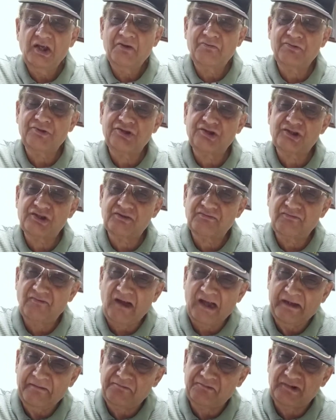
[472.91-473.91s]
which is
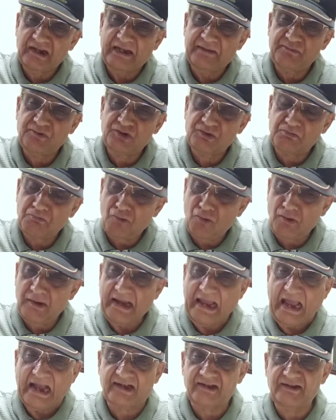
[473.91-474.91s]
5 times more
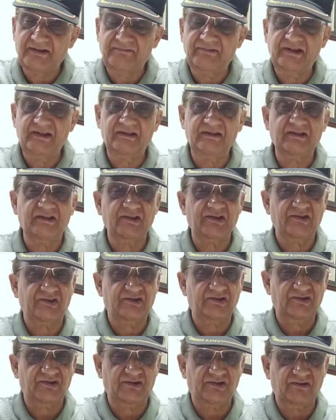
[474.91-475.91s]
active than the
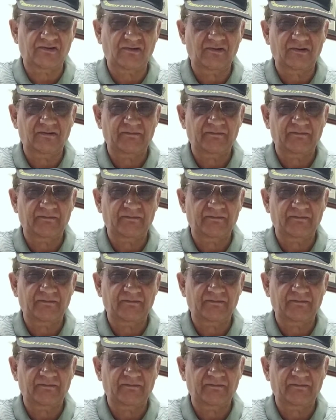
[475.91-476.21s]
testosterone.